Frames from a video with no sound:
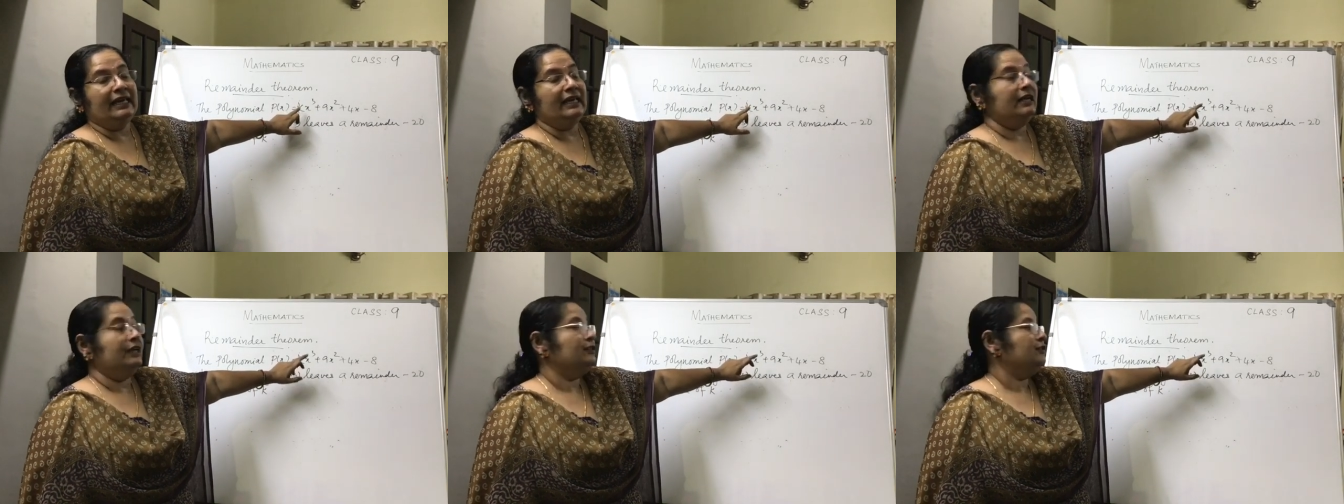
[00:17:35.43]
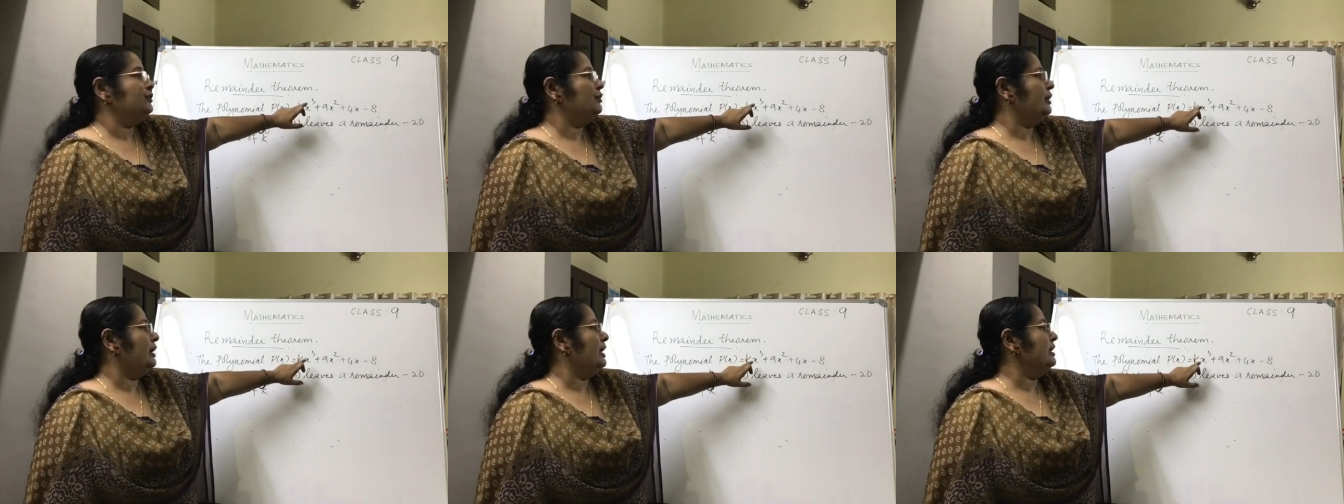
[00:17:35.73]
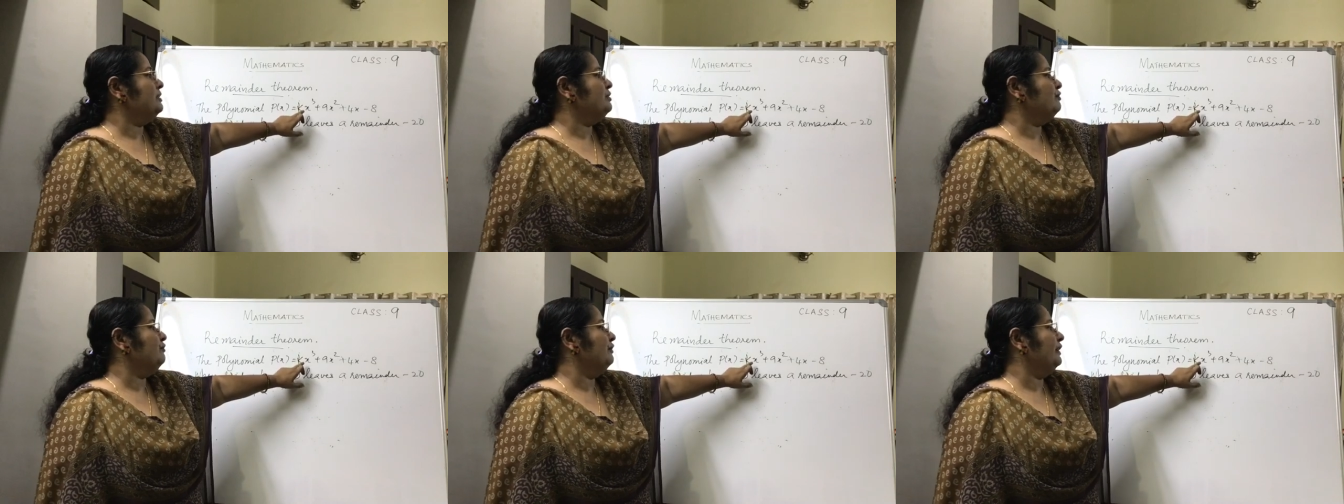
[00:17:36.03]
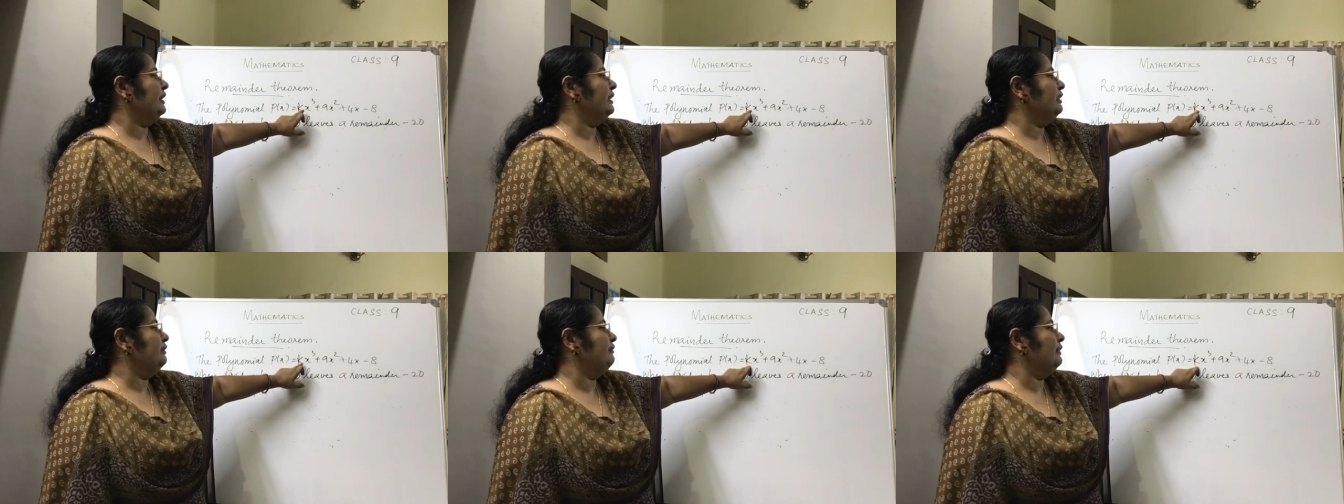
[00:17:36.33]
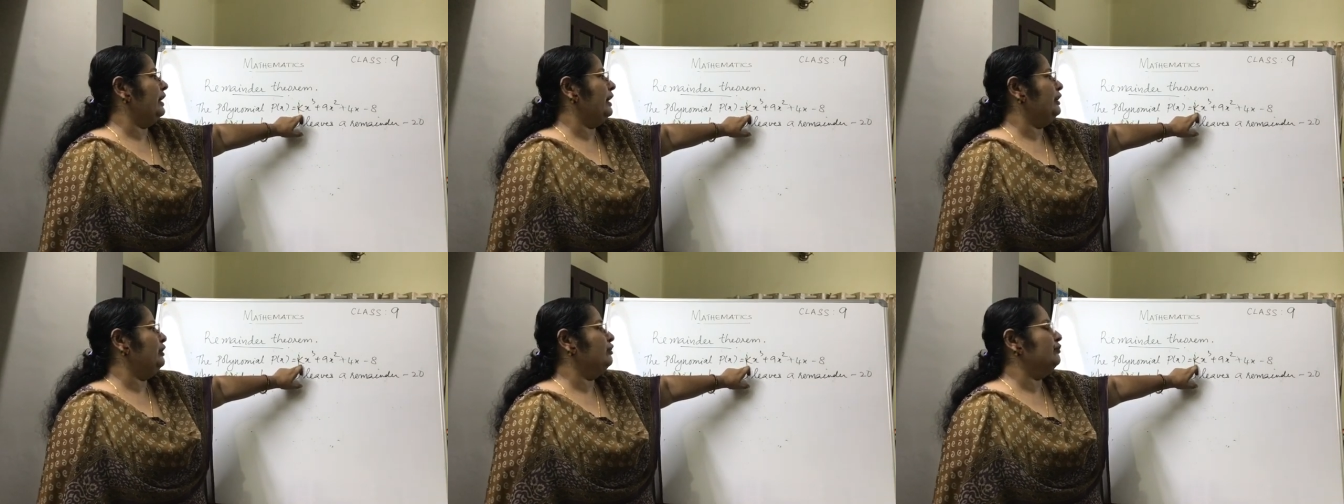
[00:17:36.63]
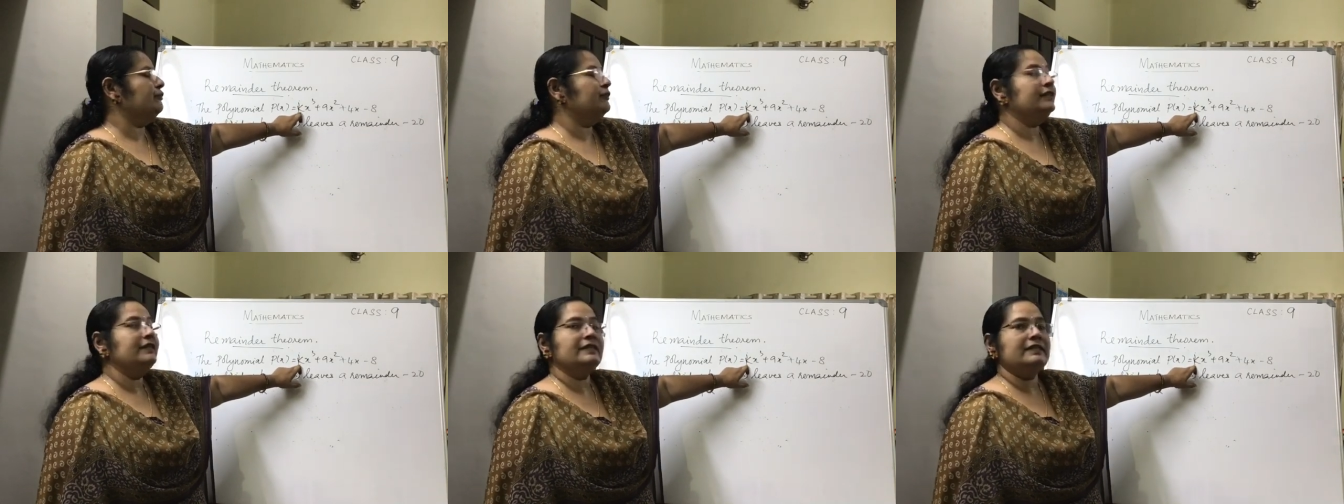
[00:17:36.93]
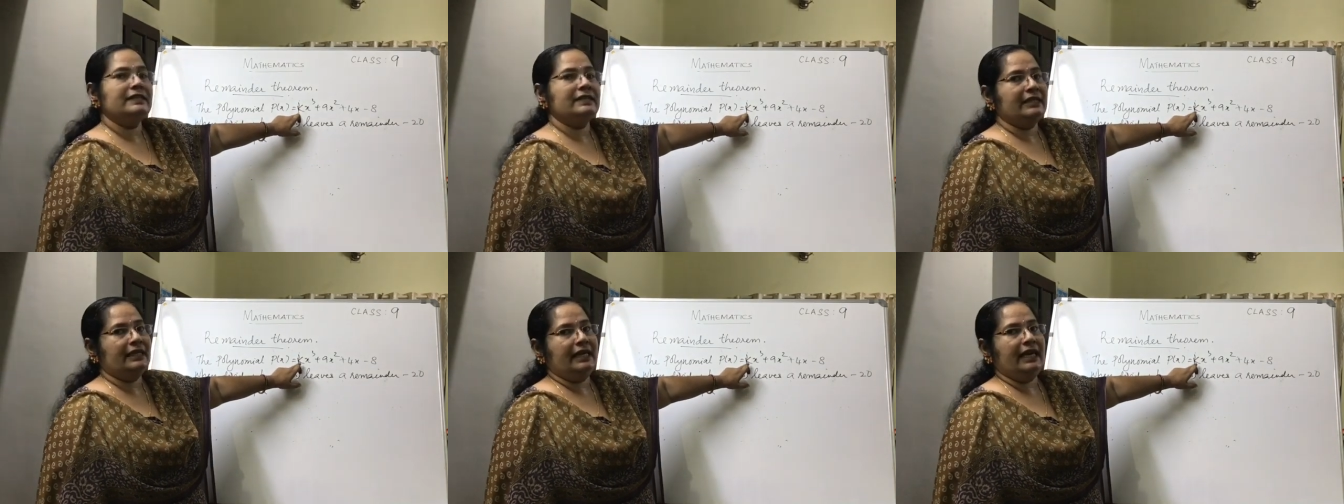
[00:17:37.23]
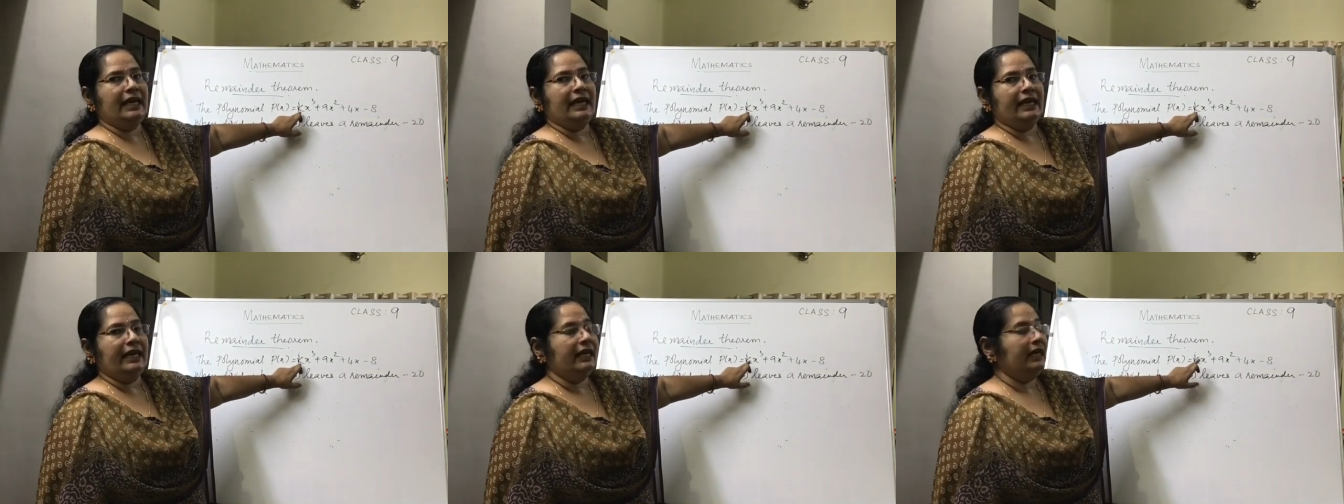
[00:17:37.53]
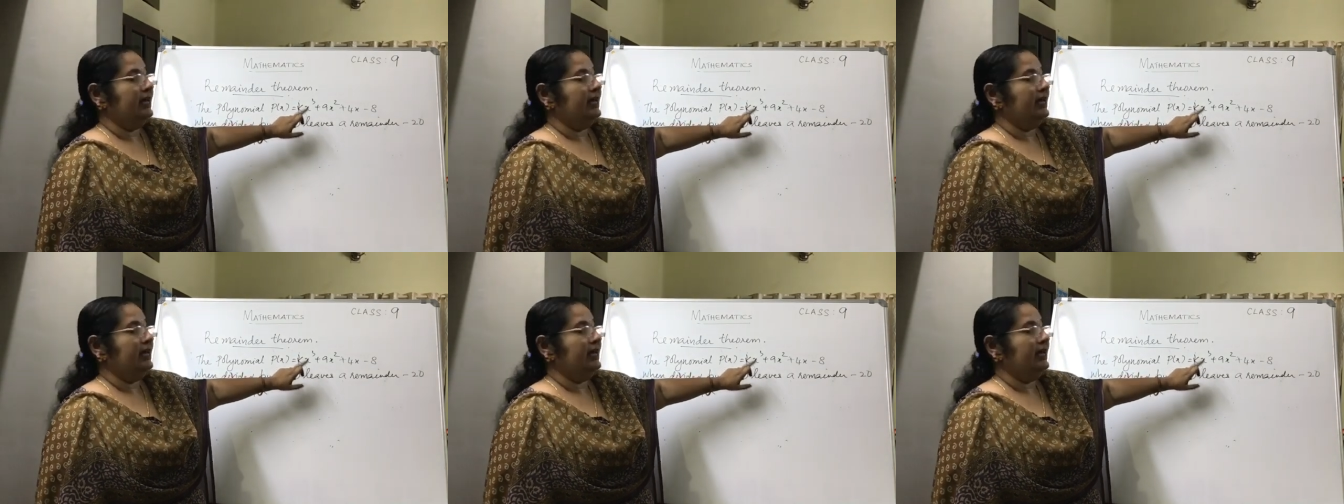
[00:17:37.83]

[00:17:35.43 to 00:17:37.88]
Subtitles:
So, you are asked to find the value of this k.